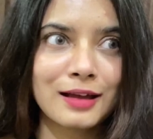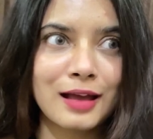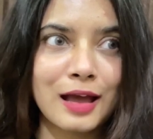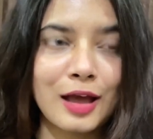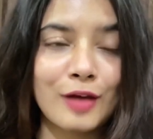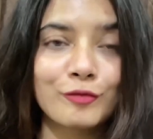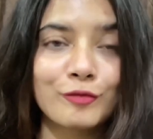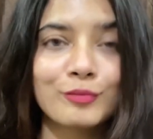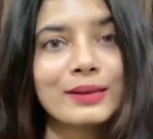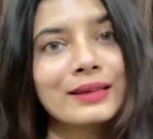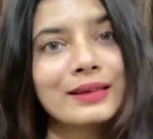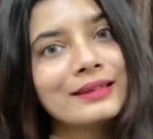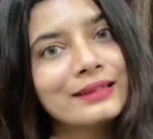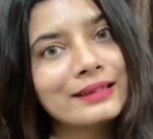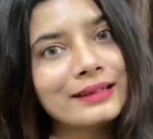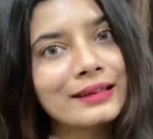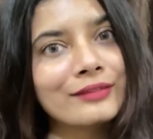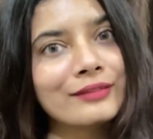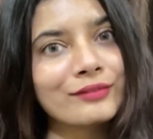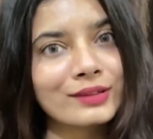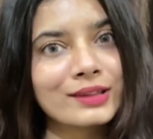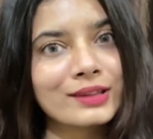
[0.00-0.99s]
I've been
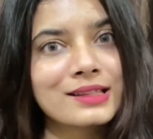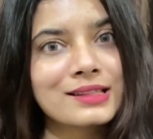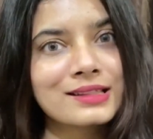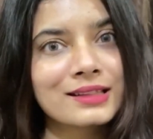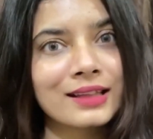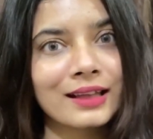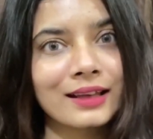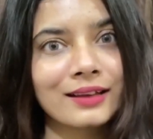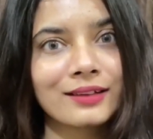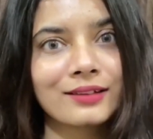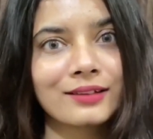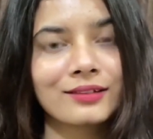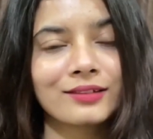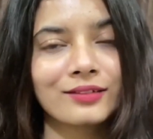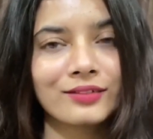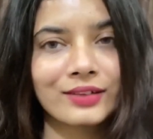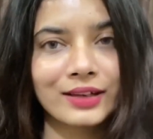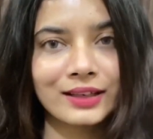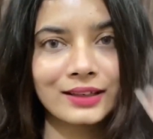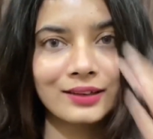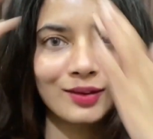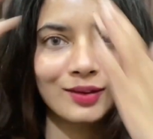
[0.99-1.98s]
dealing with this thing
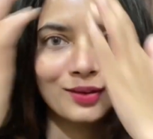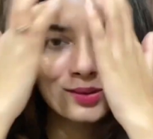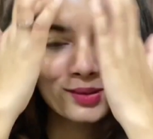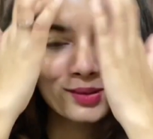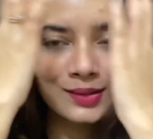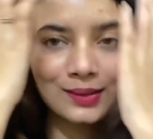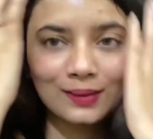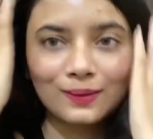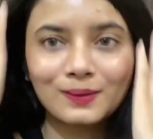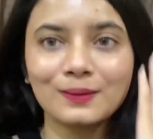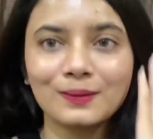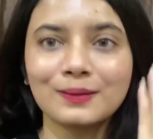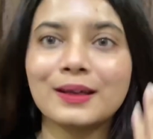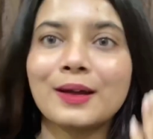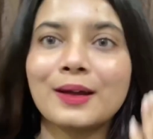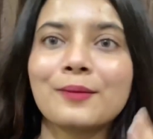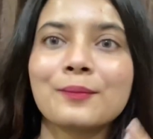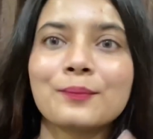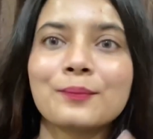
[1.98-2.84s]
right now. So yeah,